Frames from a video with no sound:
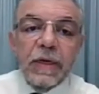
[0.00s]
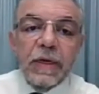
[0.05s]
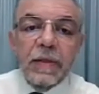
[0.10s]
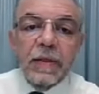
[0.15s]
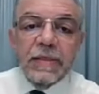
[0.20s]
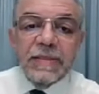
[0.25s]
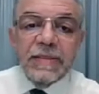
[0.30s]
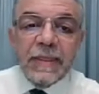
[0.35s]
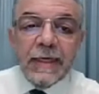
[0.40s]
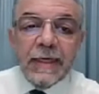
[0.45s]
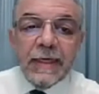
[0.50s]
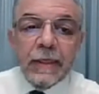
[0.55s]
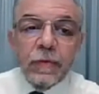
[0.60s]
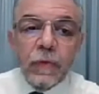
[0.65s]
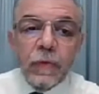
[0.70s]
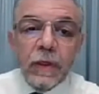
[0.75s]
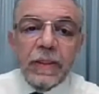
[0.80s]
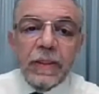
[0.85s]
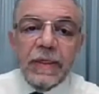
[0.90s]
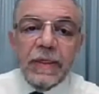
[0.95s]
and the second
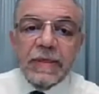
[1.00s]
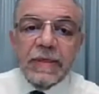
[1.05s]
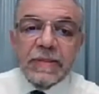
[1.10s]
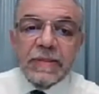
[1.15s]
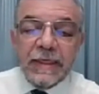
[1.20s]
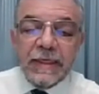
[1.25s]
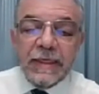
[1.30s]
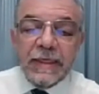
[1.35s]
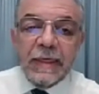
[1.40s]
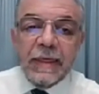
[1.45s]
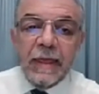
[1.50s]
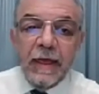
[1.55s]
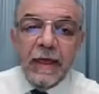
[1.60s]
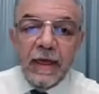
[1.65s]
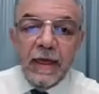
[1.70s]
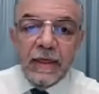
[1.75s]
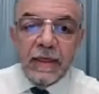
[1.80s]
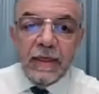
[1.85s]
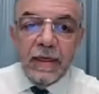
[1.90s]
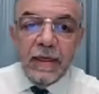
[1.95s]
one is the
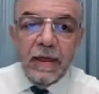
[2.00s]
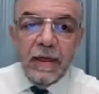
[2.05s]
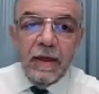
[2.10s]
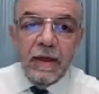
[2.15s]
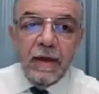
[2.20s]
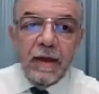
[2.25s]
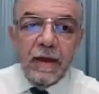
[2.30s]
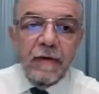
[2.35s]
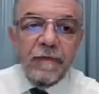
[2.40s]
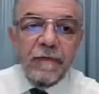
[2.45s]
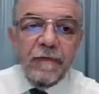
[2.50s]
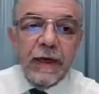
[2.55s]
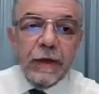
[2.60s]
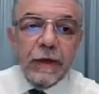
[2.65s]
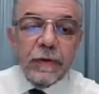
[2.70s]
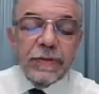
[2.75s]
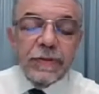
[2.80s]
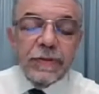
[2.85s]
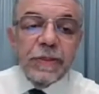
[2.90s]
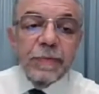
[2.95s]

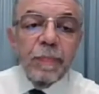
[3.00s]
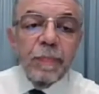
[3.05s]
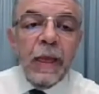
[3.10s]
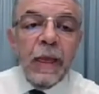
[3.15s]
frequency.